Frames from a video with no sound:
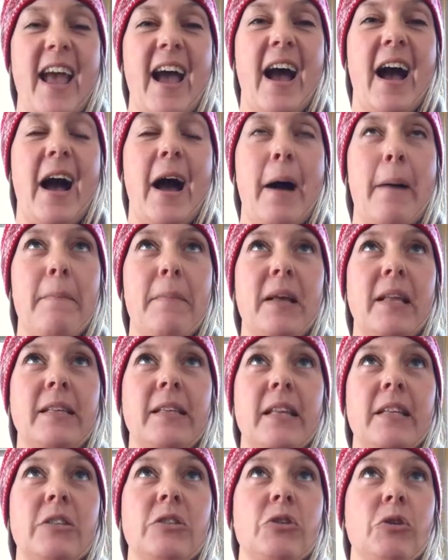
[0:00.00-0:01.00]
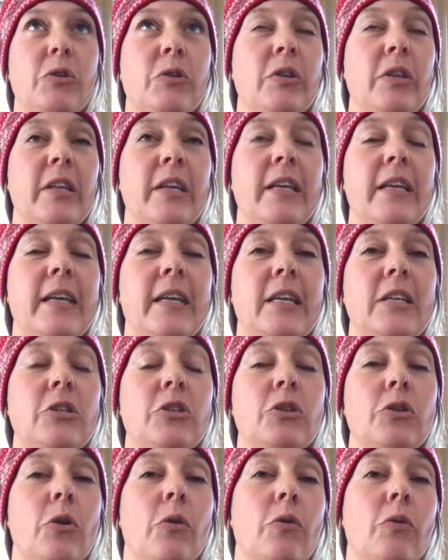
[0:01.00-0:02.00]
And then certainly in
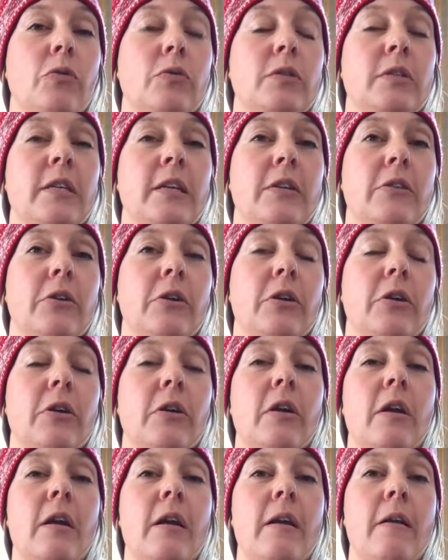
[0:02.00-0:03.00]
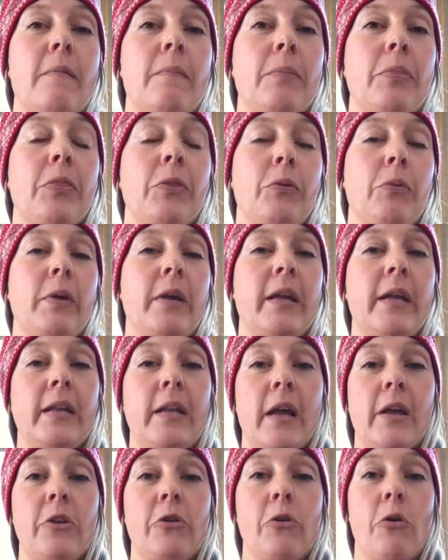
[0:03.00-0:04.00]
shows either 3 and
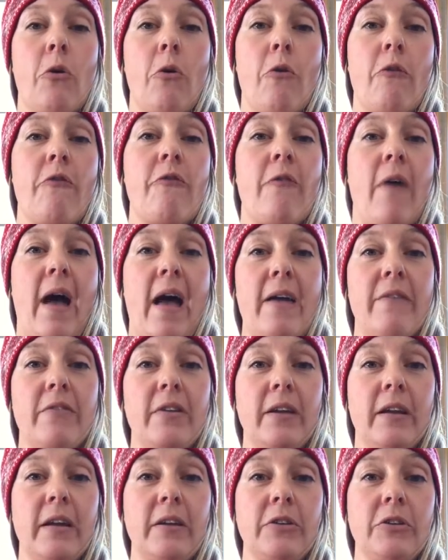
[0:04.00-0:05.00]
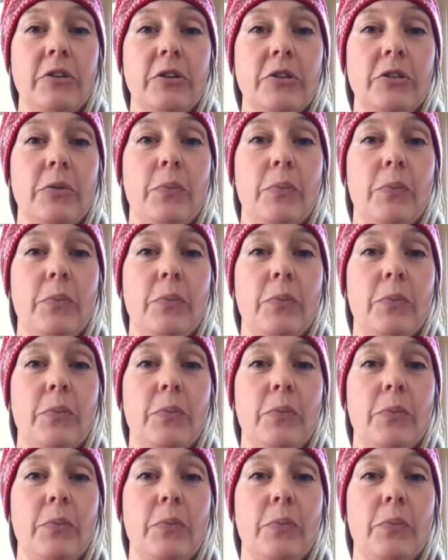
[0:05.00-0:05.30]
under or 5 and under,